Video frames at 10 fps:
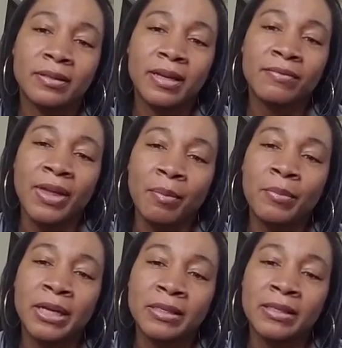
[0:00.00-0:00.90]
if that
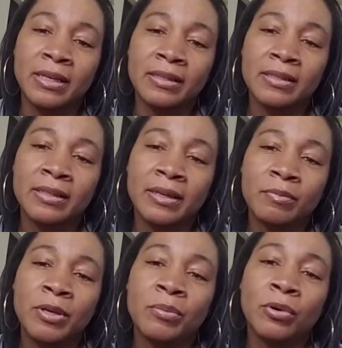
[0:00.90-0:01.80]
makes sense.
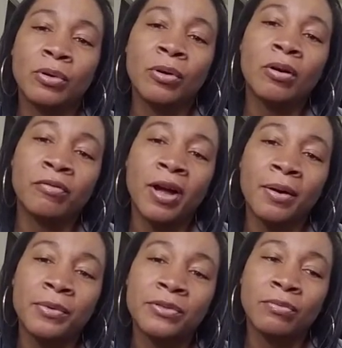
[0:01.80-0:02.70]
People glorify
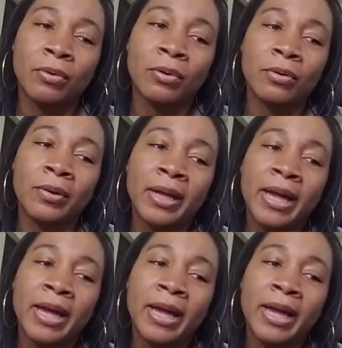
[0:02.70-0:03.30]
what's wrong